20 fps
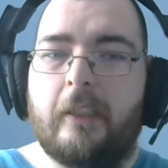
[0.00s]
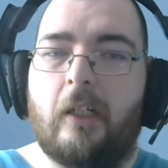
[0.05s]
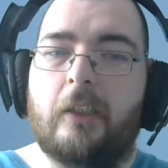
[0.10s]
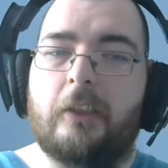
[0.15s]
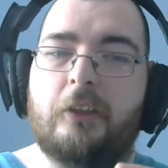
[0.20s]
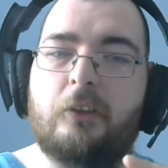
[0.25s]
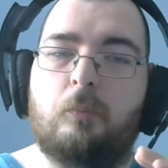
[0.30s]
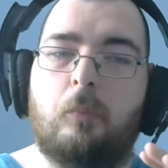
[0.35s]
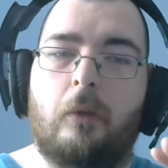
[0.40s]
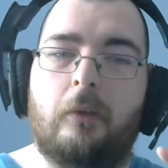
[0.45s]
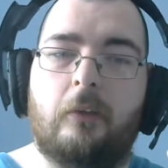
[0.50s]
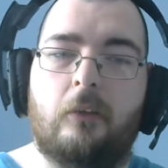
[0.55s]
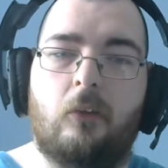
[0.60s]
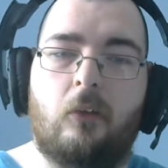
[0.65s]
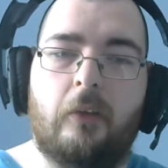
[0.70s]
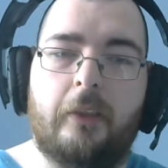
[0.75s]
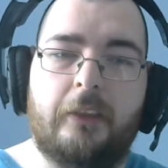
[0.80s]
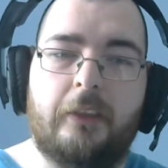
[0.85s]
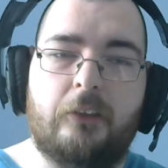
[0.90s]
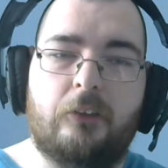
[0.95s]
I just weren't
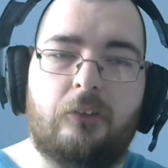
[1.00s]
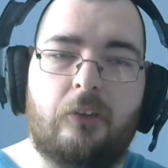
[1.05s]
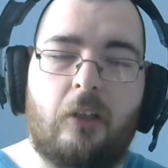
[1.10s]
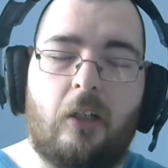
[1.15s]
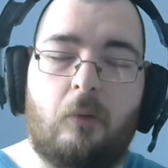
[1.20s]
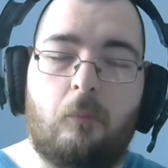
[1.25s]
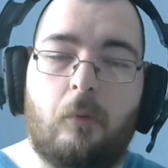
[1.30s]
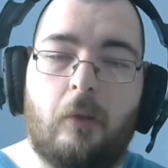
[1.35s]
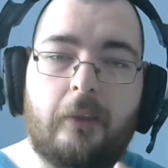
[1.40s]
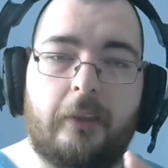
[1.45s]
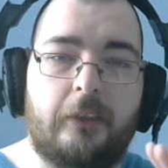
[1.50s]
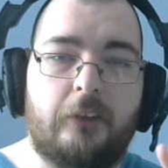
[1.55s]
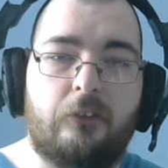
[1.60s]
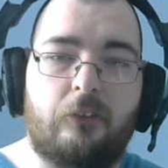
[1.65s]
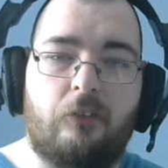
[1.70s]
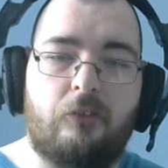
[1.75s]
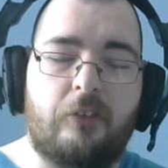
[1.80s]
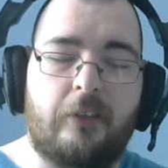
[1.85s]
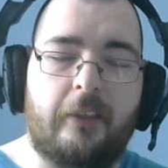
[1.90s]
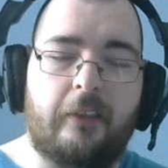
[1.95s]
I weren't
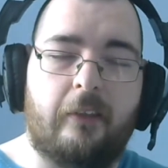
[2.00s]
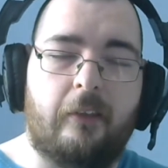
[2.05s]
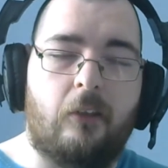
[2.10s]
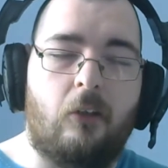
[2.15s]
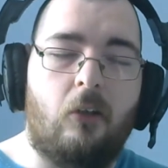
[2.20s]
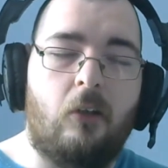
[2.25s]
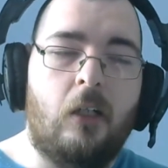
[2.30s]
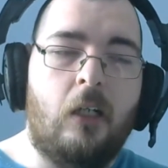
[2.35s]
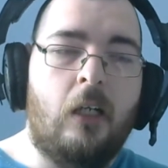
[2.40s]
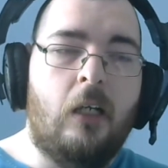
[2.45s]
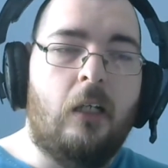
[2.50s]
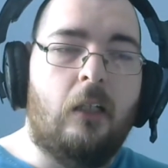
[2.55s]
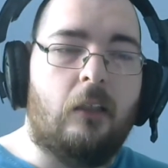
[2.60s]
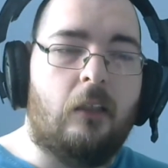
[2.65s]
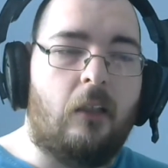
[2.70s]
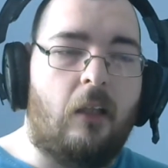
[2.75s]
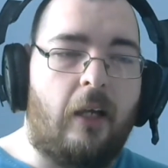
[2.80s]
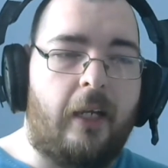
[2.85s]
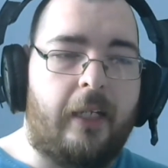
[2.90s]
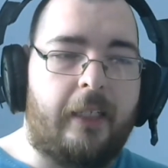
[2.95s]
interested in a lot,
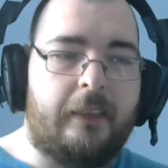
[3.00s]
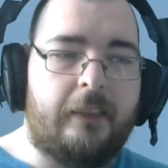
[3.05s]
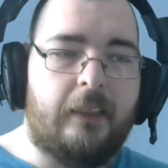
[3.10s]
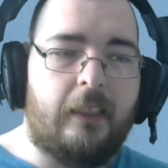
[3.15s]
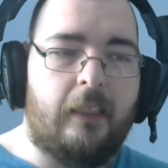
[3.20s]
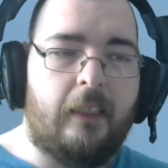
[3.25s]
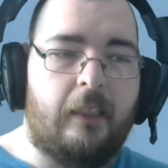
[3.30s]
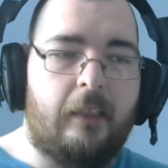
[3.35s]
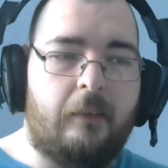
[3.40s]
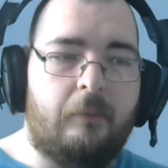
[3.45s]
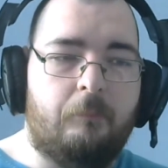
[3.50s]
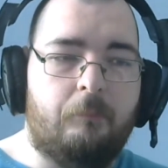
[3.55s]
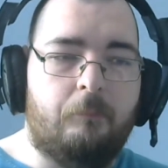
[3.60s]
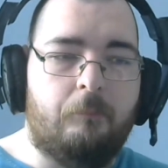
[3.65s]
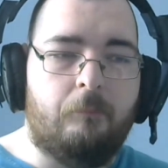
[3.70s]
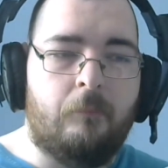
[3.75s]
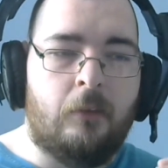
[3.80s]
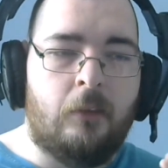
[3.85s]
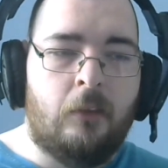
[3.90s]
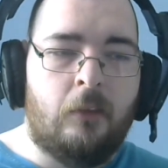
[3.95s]
like
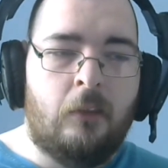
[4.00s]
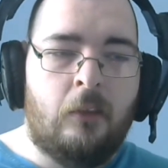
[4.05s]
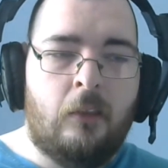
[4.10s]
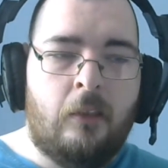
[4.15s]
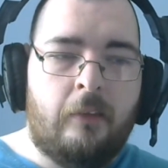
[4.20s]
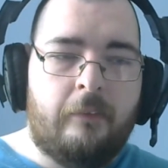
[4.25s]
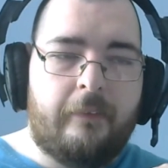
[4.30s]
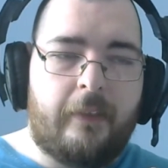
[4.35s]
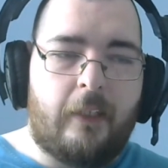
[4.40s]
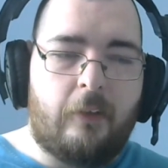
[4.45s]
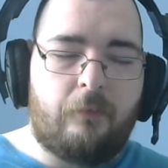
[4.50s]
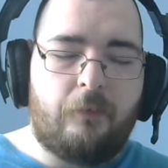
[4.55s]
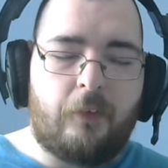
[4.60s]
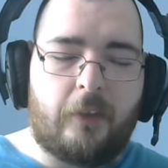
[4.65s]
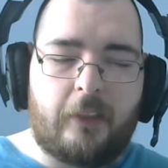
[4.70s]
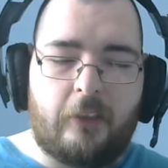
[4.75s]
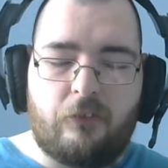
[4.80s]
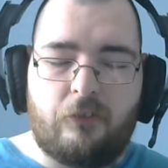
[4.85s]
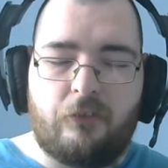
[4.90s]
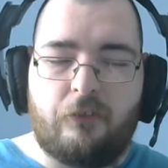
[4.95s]
that
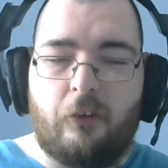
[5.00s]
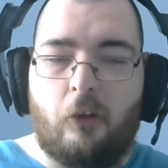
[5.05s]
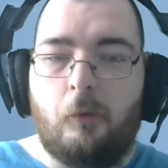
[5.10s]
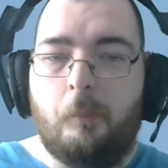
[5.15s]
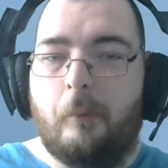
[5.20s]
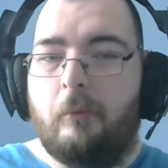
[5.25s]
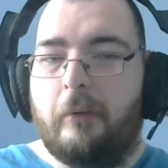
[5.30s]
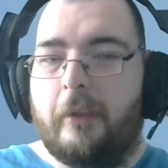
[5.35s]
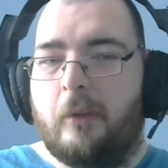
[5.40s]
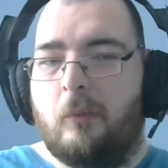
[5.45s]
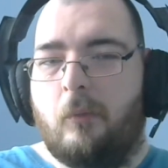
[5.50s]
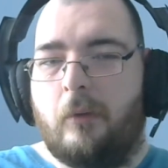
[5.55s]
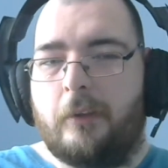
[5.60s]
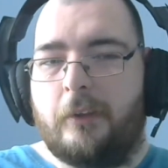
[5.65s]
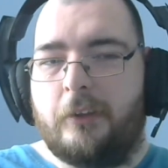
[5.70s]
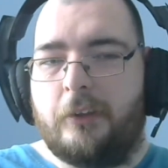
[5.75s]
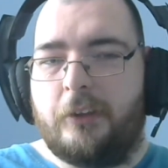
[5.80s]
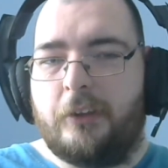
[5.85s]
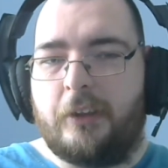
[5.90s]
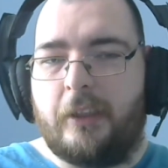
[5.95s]
fucking snowboarding one
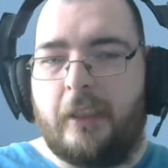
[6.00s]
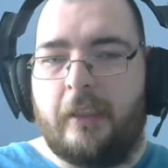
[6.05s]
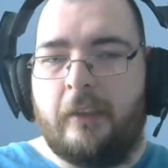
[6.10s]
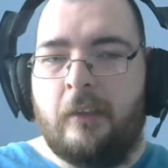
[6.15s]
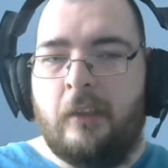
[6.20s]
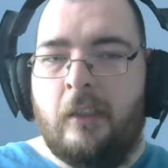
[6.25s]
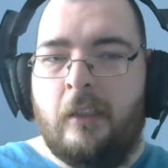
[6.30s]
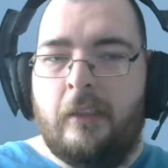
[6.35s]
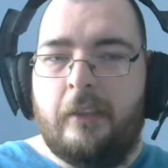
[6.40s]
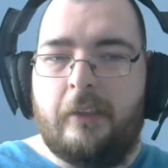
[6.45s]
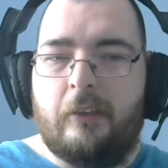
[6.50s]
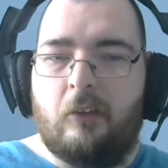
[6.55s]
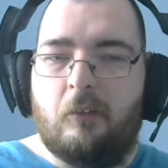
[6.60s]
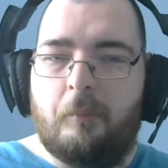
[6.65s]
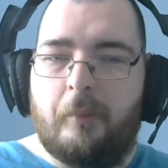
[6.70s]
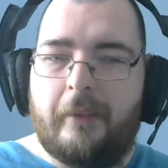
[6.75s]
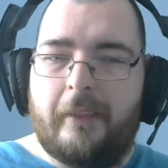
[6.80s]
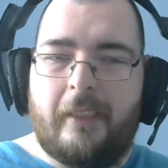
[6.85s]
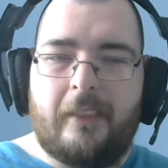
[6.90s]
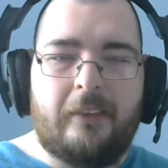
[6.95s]
and shit. You know what
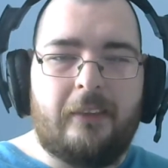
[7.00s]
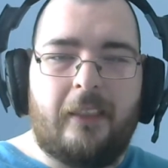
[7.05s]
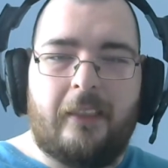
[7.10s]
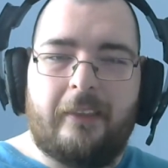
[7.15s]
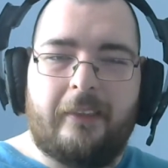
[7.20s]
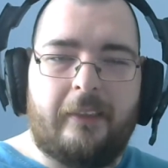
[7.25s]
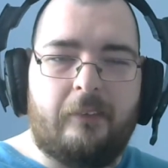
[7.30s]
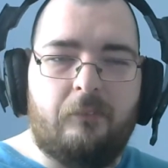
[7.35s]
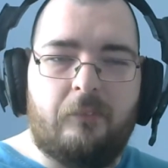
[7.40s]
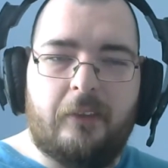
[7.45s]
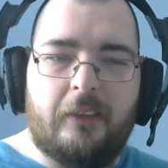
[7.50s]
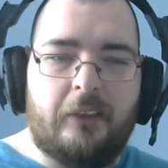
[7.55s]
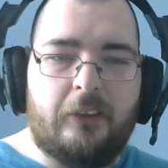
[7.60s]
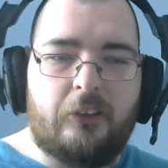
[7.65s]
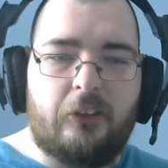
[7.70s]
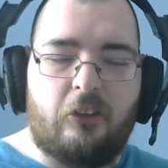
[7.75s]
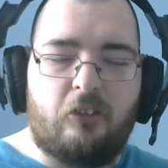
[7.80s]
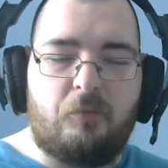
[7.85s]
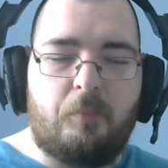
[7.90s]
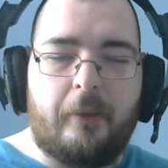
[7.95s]
I mean? That didn't really
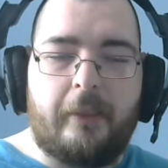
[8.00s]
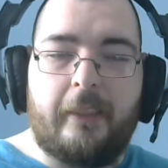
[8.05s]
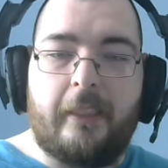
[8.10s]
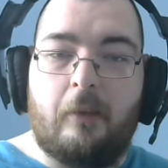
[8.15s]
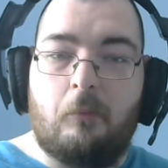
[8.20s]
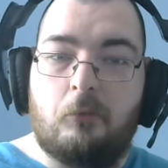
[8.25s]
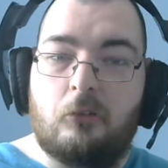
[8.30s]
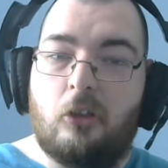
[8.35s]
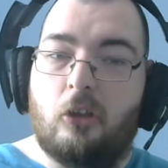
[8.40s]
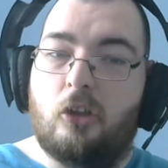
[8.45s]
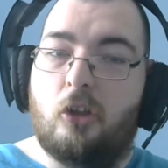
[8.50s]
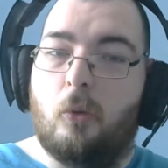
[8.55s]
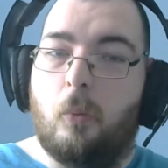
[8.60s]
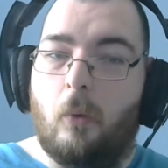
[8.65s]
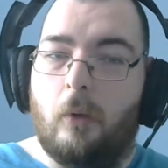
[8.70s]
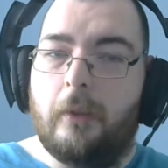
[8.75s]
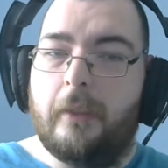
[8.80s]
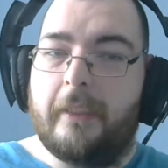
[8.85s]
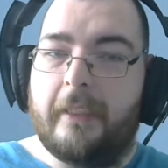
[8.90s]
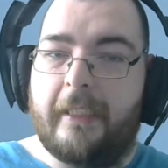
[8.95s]
interest me. It was a good
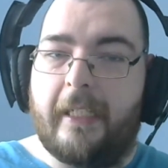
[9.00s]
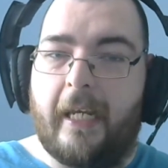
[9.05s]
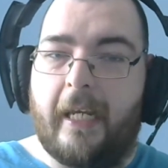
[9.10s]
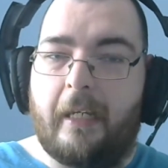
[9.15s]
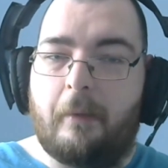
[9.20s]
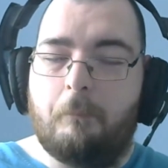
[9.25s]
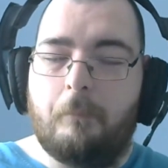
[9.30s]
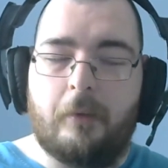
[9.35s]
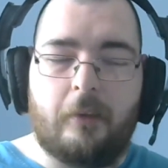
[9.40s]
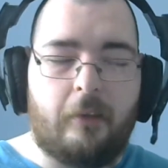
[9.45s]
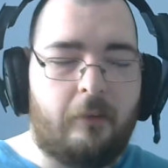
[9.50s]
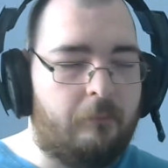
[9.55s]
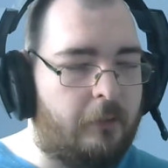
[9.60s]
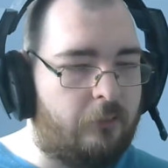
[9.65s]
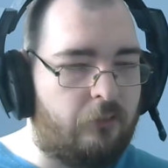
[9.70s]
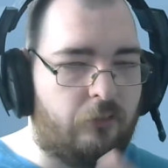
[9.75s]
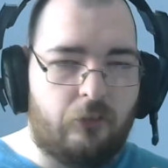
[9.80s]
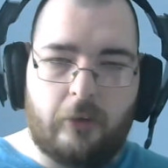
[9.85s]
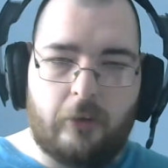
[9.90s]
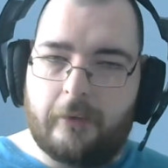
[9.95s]
quality game, but
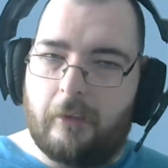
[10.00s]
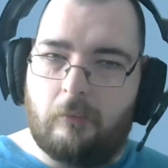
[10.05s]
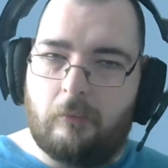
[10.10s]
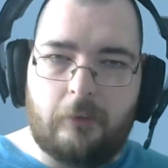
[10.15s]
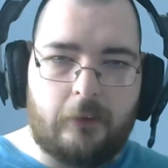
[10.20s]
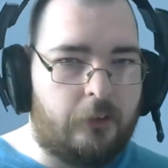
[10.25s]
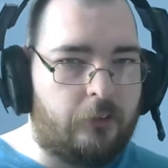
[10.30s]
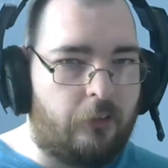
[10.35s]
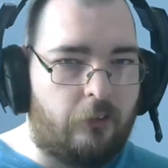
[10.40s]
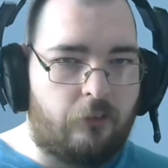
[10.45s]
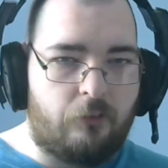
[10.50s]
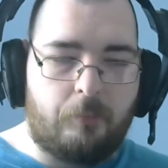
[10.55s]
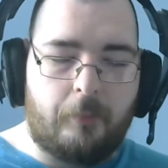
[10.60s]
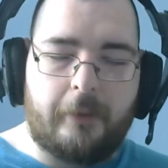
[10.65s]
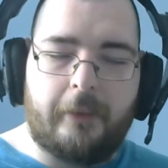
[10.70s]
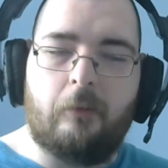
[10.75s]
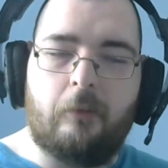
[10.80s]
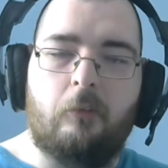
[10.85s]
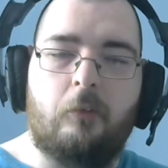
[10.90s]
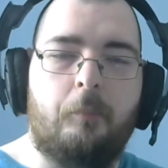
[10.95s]
it don't interest me.
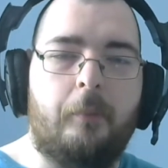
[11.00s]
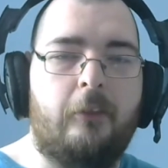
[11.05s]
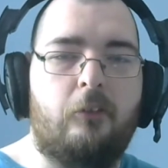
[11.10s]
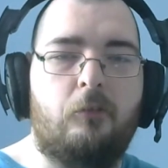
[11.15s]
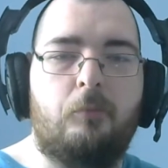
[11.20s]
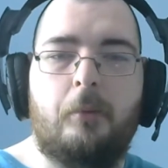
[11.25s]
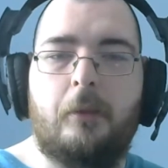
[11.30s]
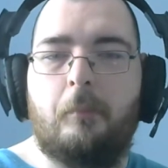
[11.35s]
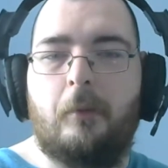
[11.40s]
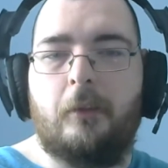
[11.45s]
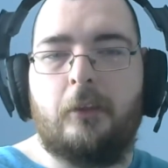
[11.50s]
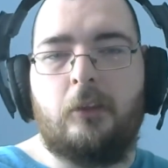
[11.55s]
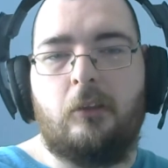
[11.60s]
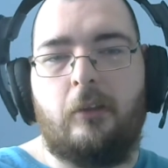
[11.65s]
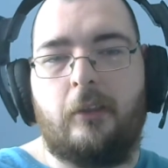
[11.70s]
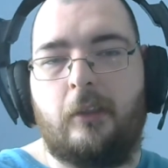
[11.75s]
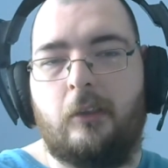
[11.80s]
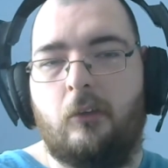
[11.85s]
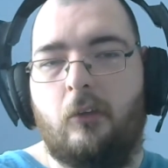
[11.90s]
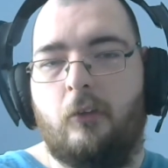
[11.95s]
You know what I mean? It's pretty much
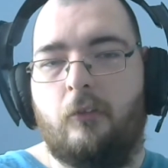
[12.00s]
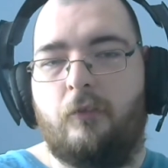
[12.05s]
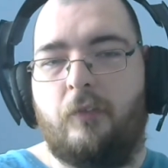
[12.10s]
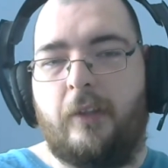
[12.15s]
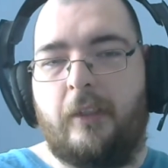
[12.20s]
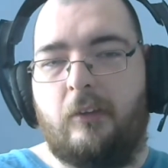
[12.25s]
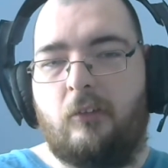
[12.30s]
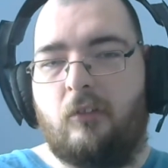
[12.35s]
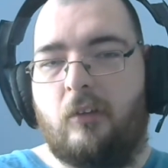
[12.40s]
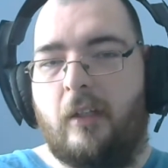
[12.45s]
like a lot of things.